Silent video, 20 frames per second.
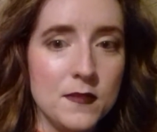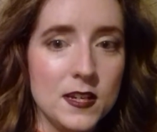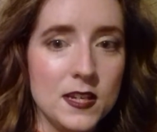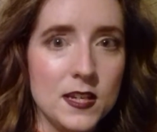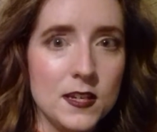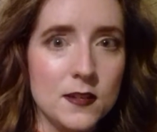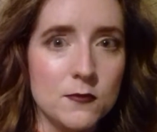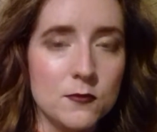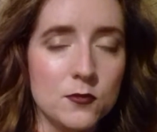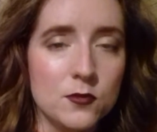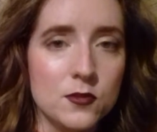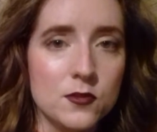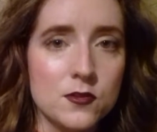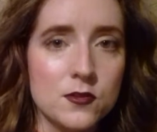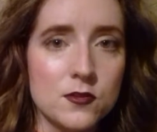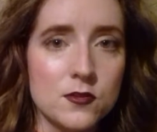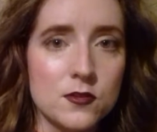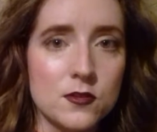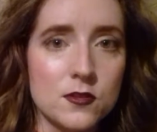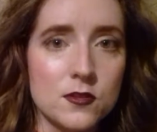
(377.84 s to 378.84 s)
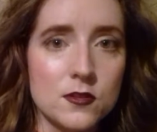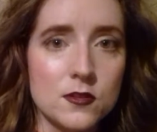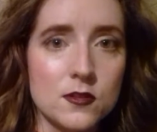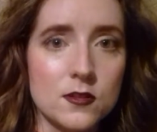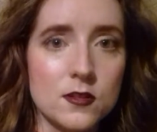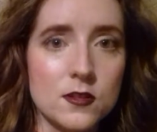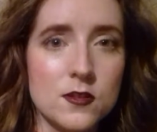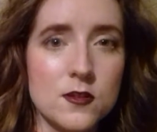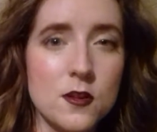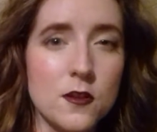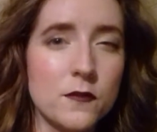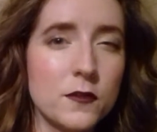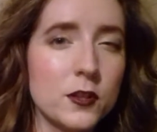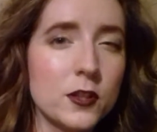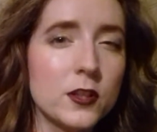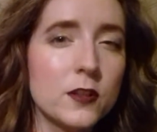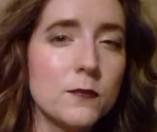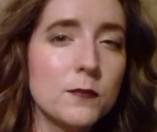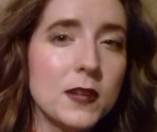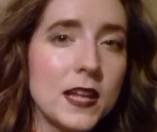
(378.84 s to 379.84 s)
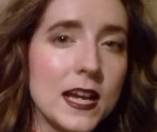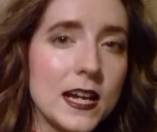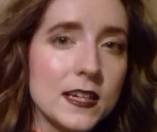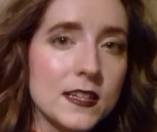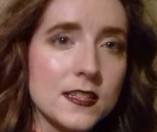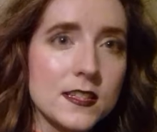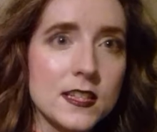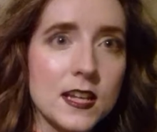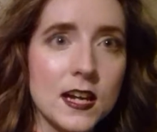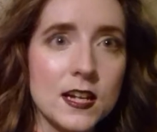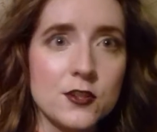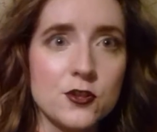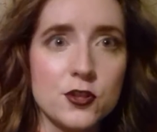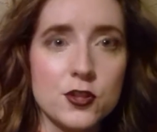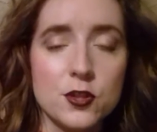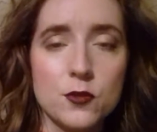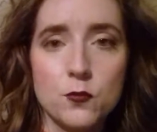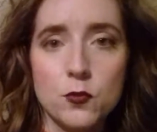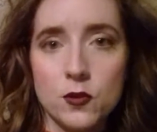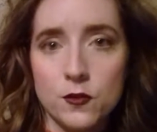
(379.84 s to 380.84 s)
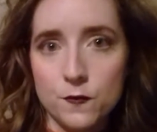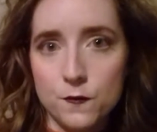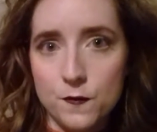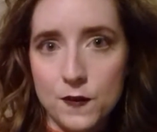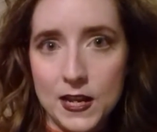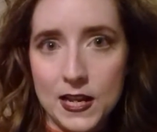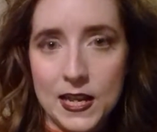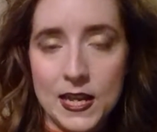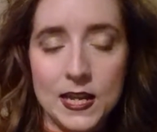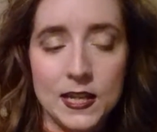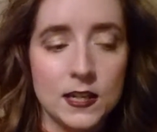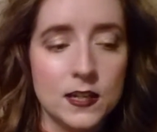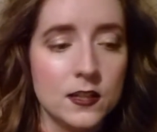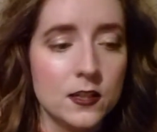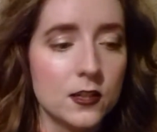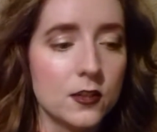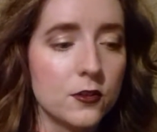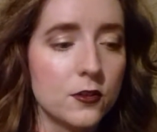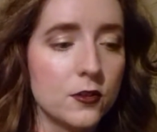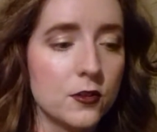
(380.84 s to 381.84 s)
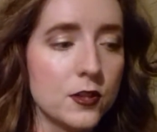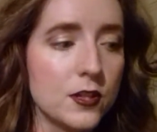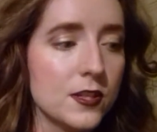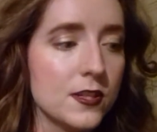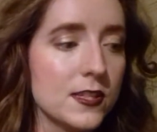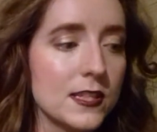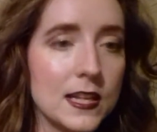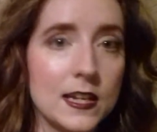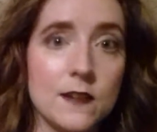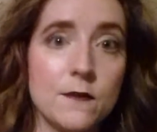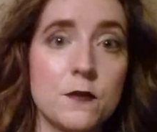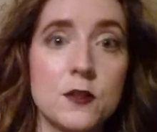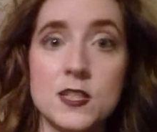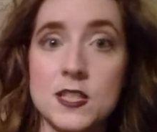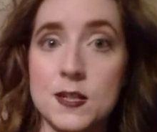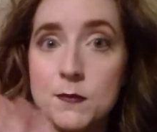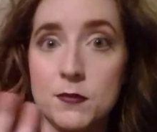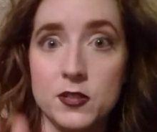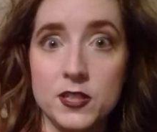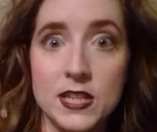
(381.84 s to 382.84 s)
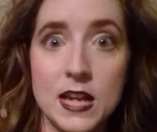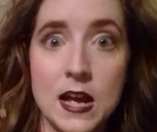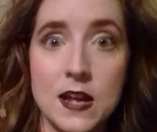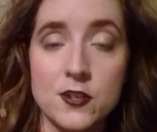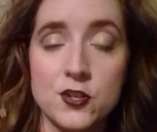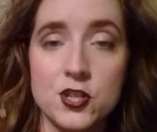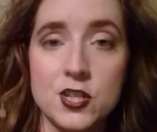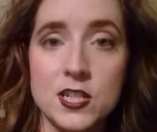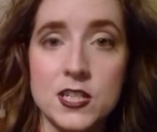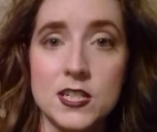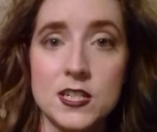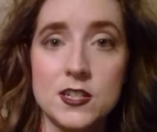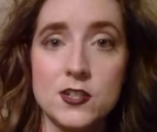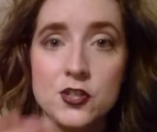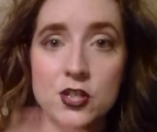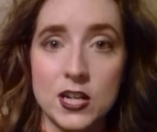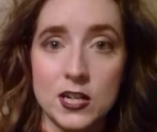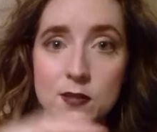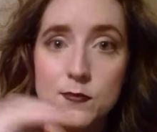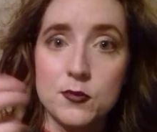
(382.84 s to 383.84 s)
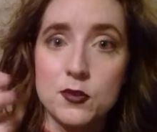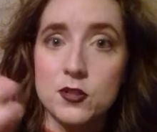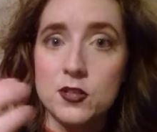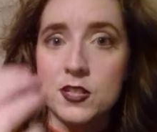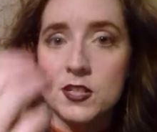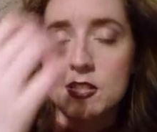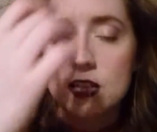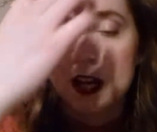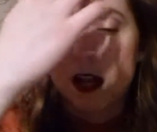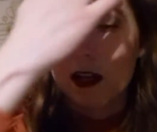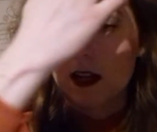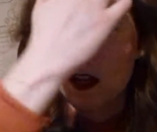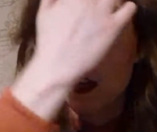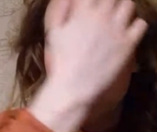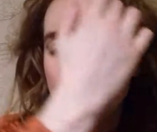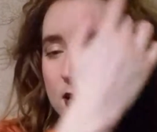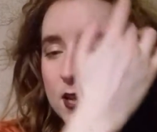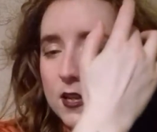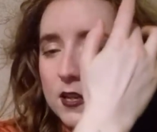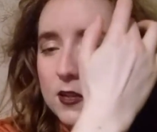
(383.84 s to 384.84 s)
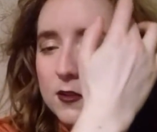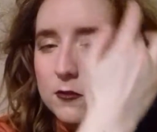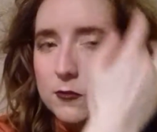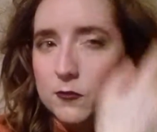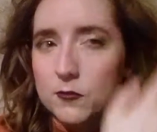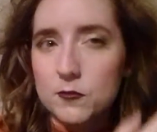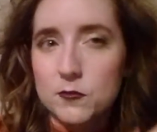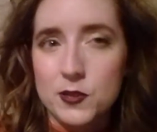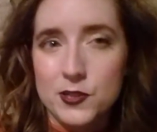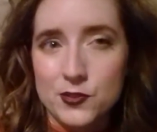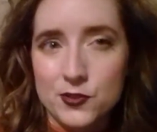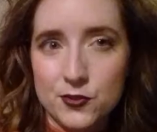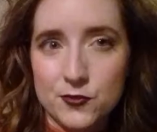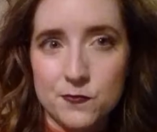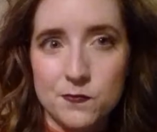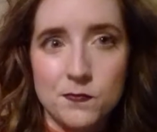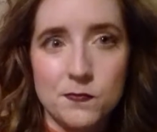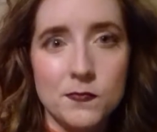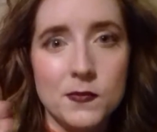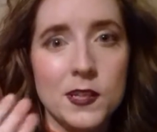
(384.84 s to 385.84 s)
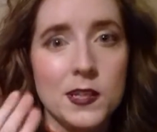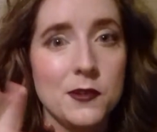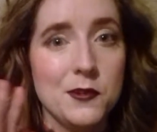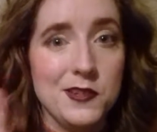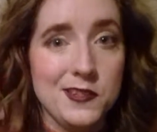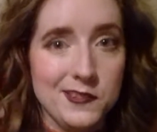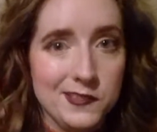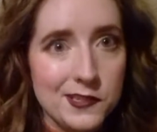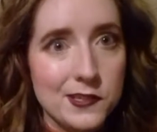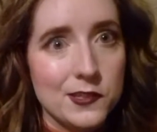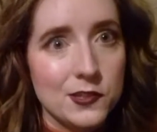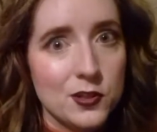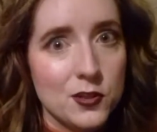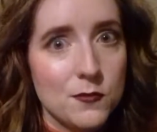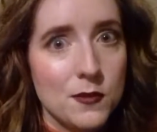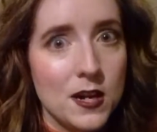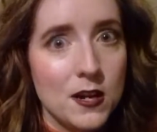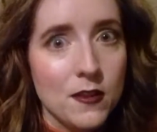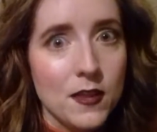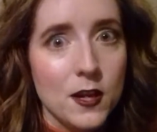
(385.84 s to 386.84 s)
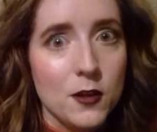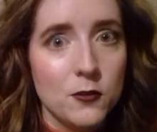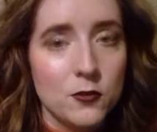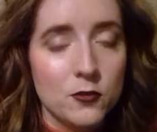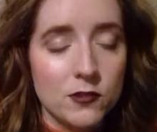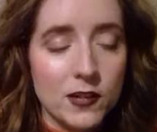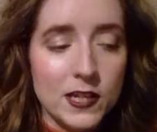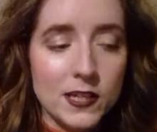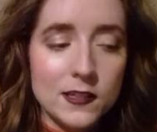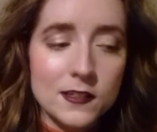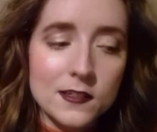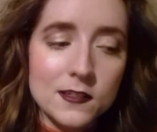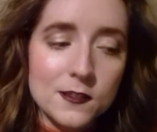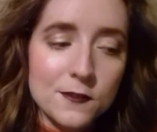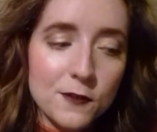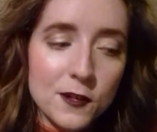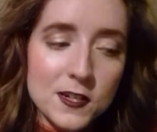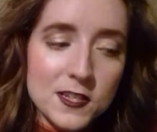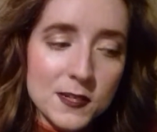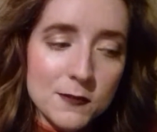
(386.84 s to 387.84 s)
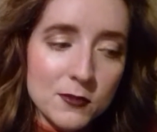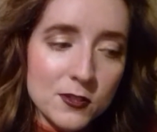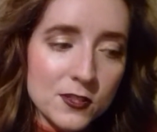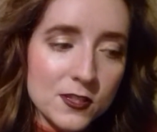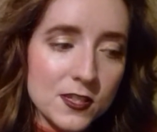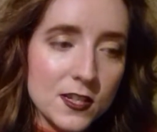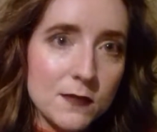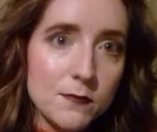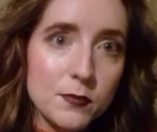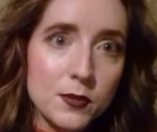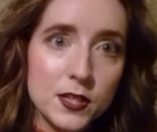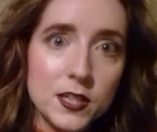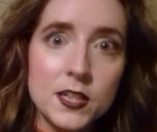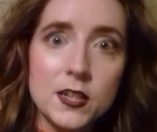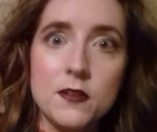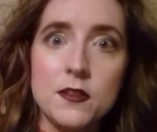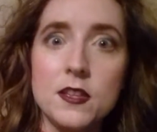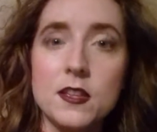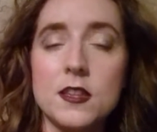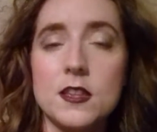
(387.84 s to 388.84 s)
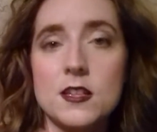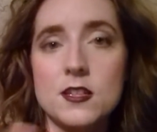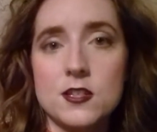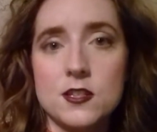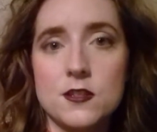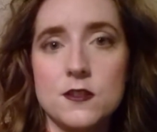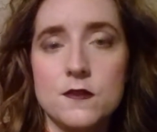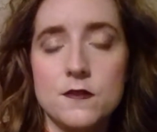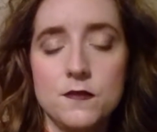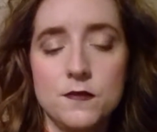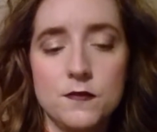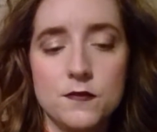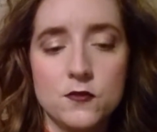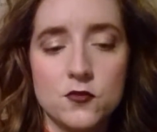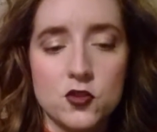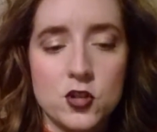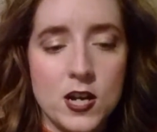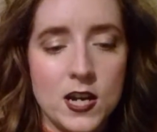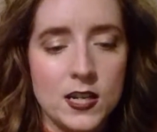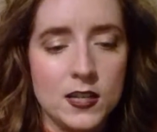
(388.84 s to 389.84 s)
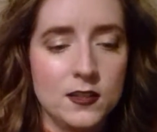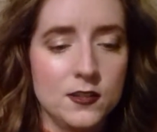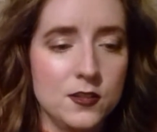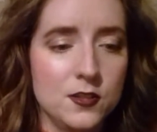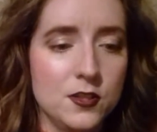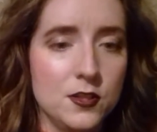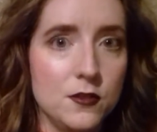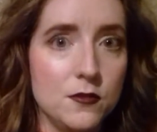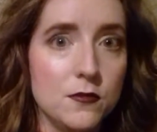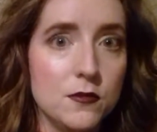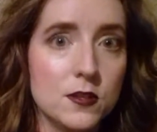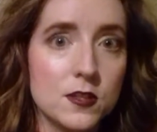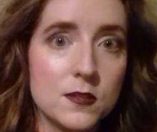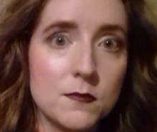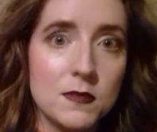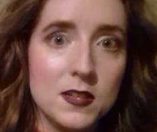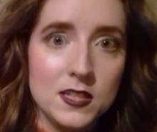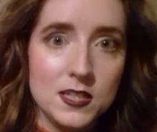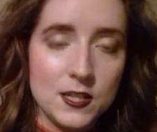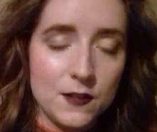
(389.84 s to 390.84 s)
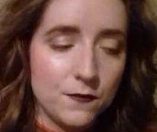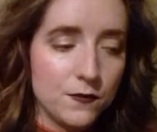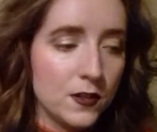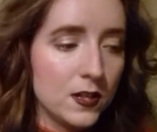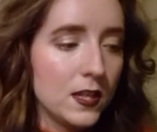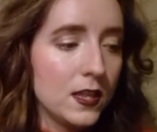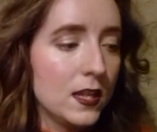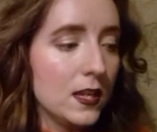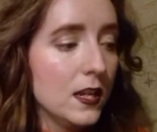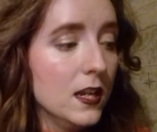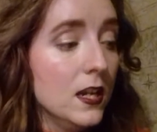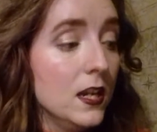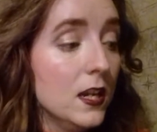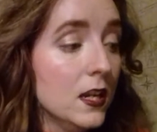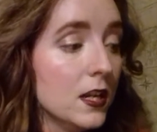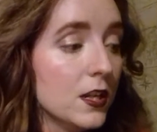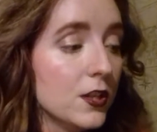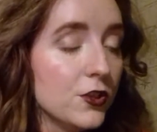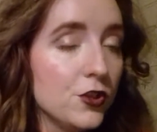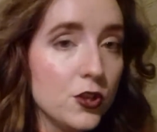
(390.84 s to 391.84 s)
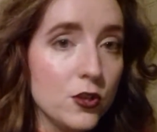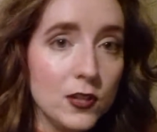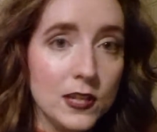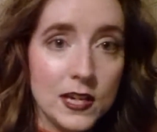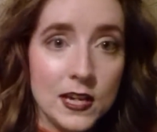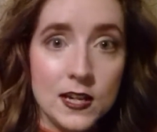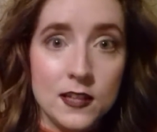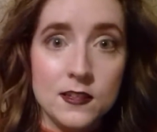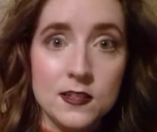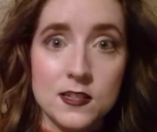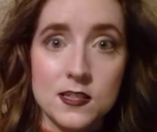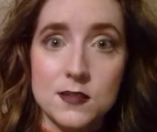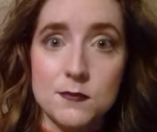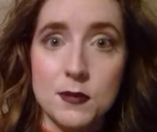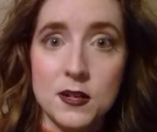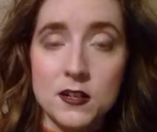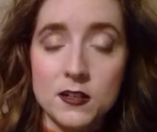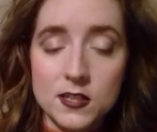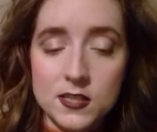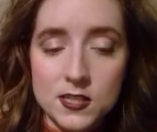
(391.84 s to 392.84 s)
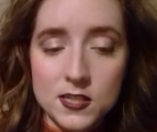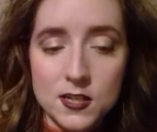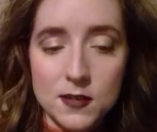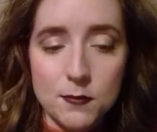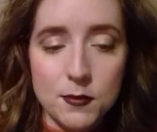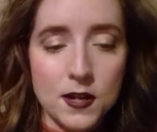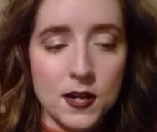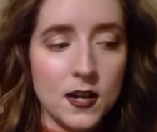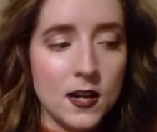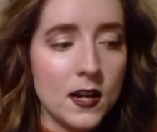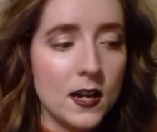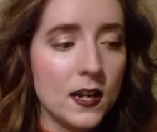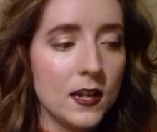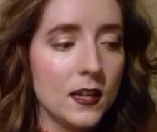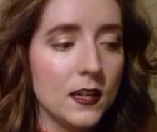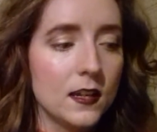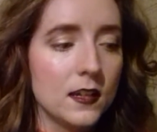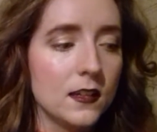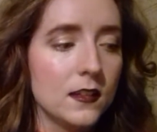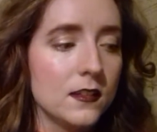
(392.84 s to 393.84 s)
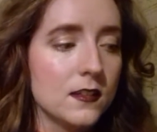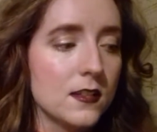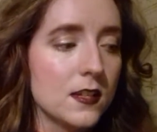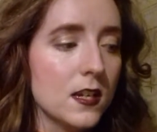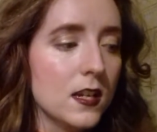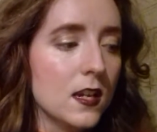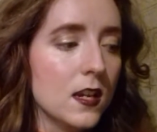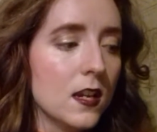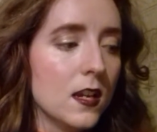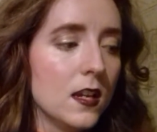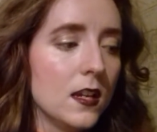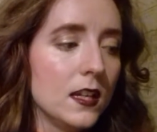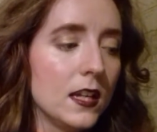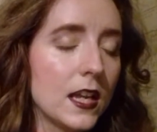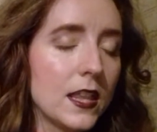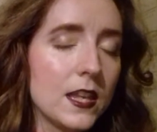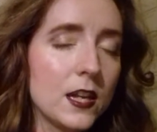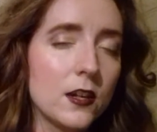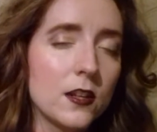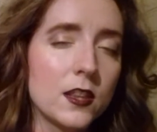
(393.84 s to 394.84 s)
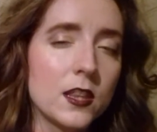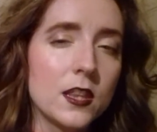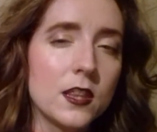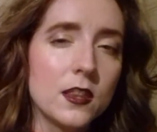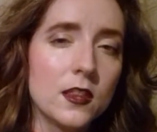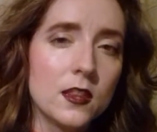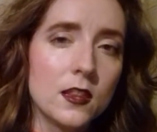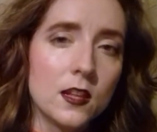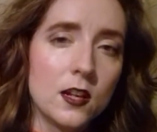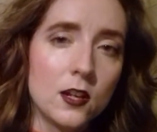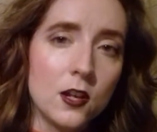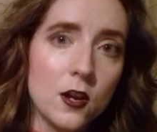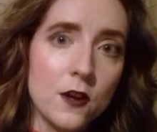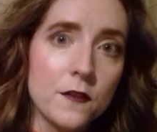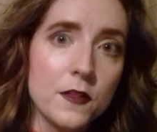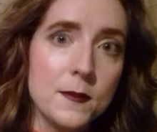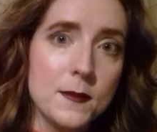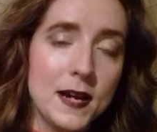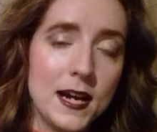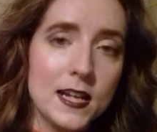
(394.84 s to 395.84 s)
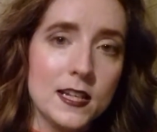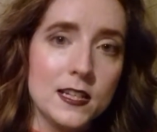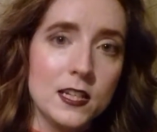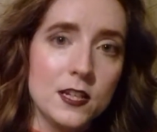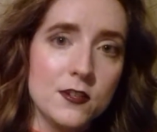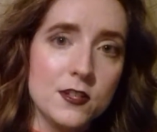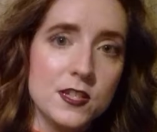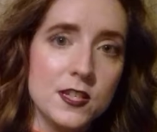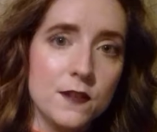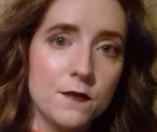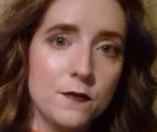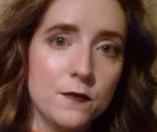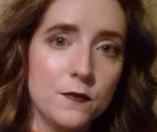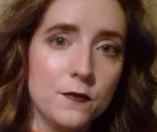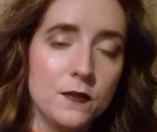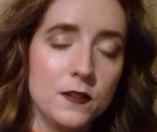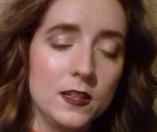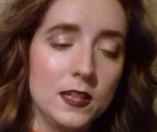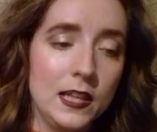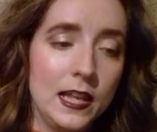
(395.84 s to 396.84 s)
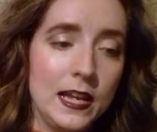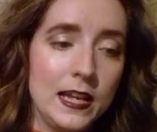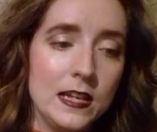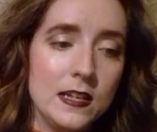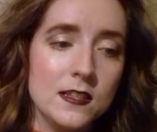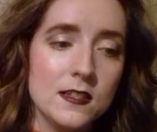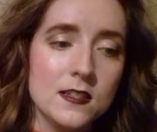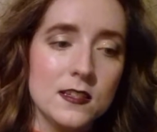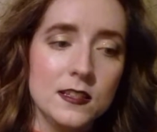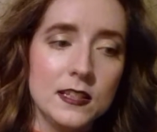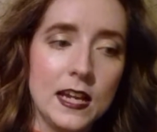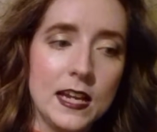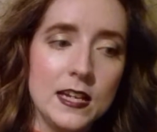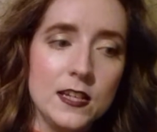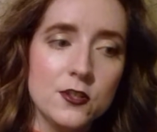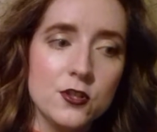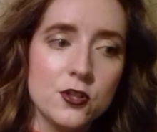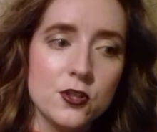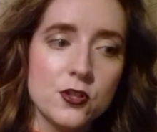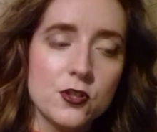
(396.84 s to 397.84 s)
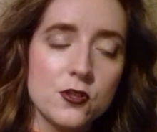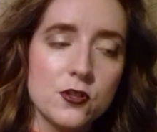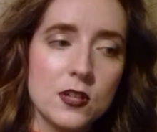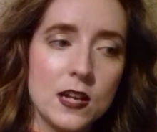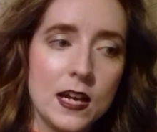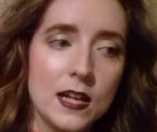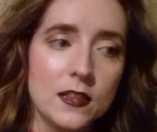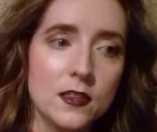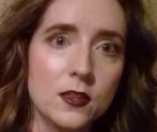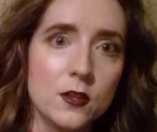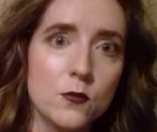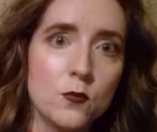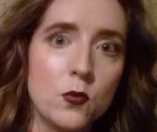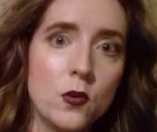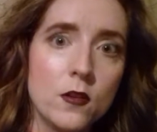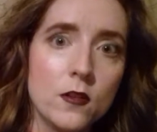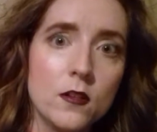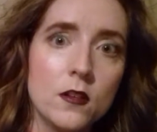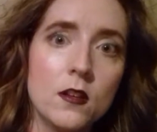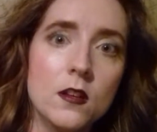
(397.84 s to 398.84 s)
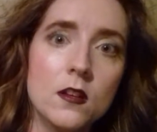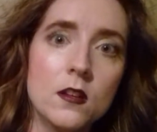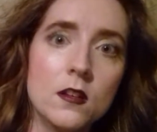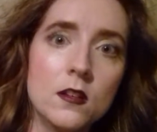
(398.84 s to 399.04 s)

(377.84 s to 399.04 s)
it was not very complex. It had just the one filling, and others, like for example Jan, she did a checkerboard design, which, you know, didn't come out that great as far as I'm concerned, but you know, they're sort of trying to do something different. And then Julia had asparagus in her pie, and yeah, a lot of them had loads of different layers, and Kate just had the one